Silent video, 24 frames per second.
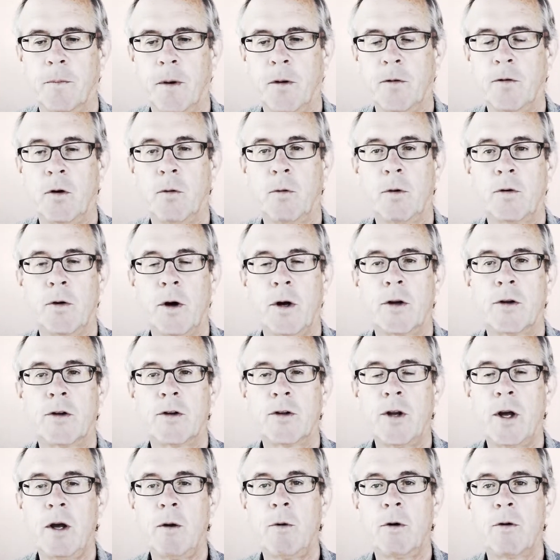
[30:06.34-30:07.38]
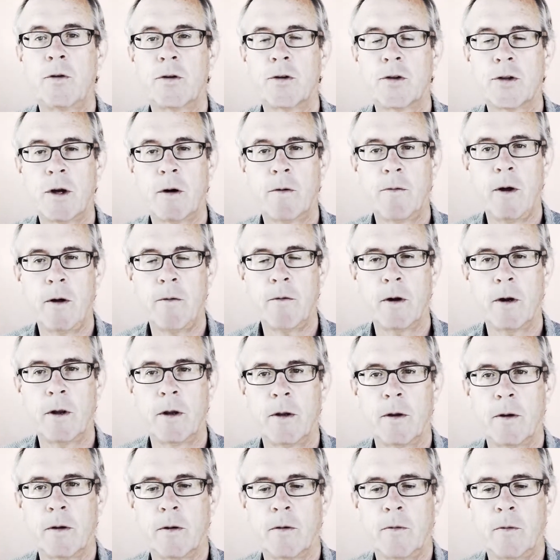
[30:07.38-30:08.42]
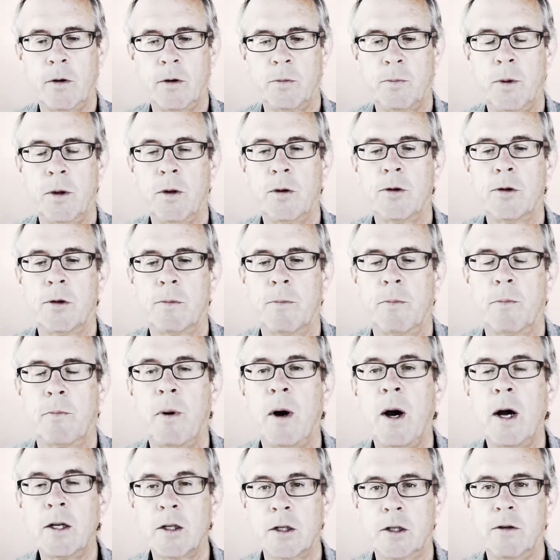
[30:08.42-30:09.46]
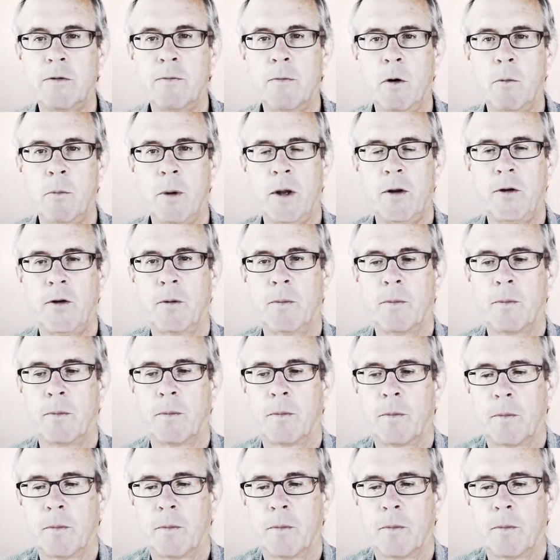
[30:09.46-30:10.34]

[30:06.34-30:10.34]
And so we try to stay with the self-evident, which builds a positive momentum.